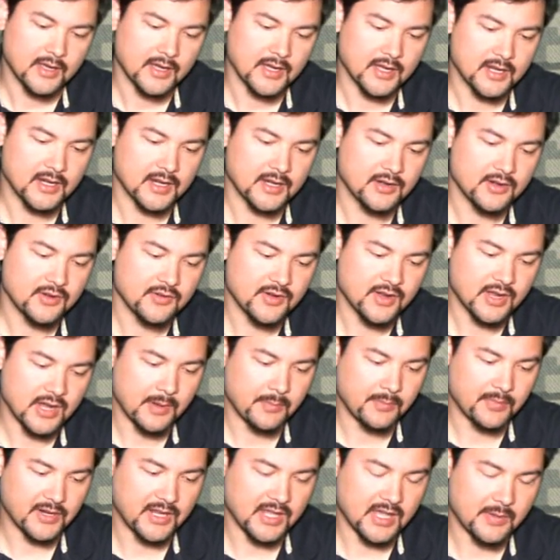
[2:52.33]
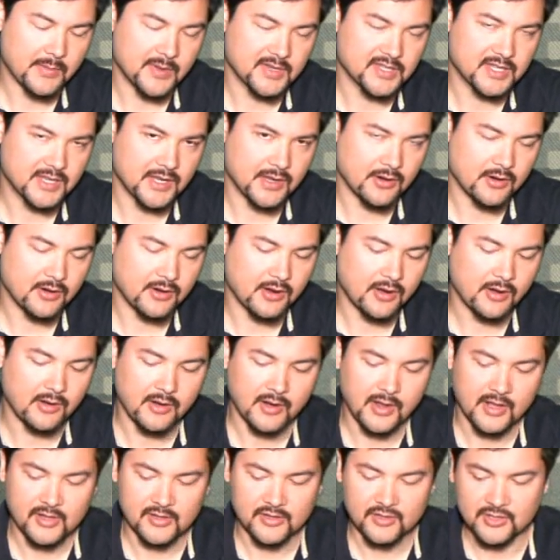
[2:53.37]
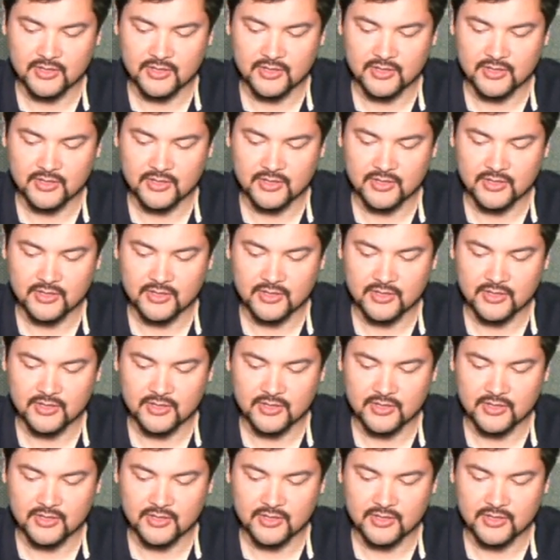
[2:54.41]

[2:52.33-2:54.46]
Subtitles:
a new company, MSAR,